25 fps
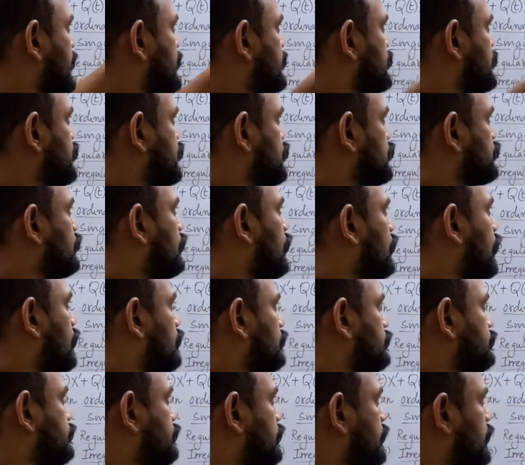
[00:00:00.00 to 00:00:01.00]
you
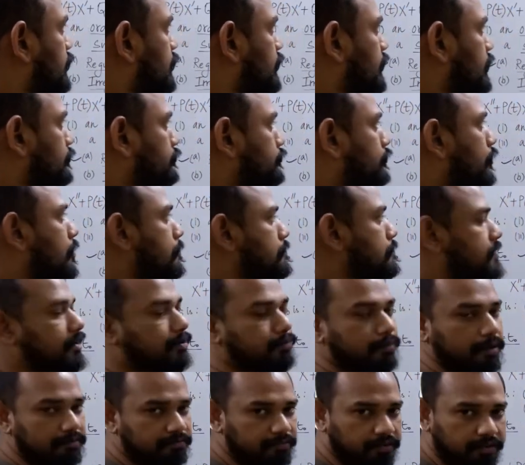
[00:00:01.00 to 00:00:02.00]
of a form that we
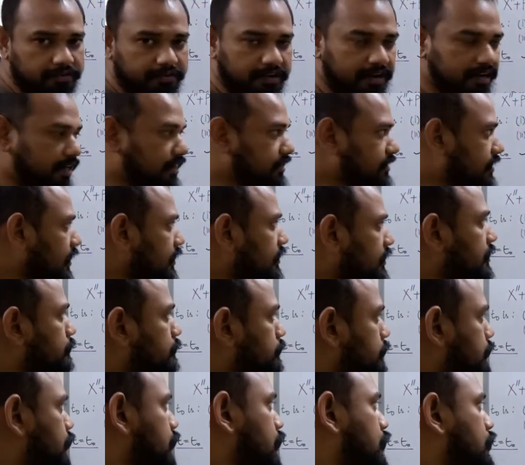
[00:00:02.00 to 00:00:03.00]
have already done. It
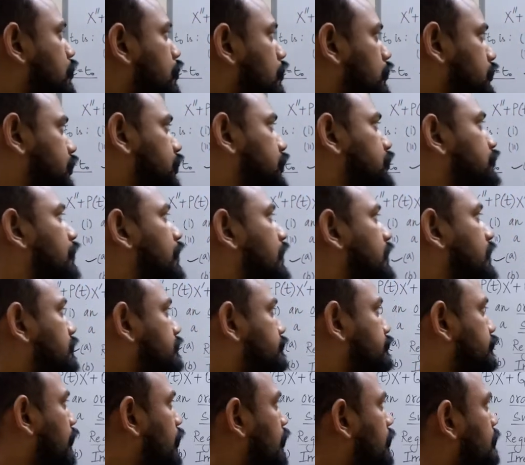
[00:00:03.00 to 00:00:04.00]
was the Cauchy-Euler
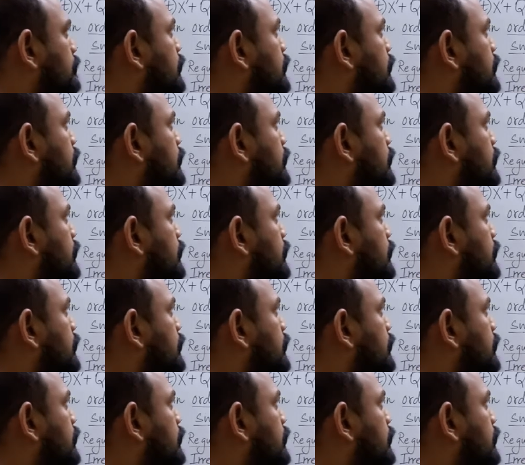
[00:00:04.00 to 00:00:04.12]
form.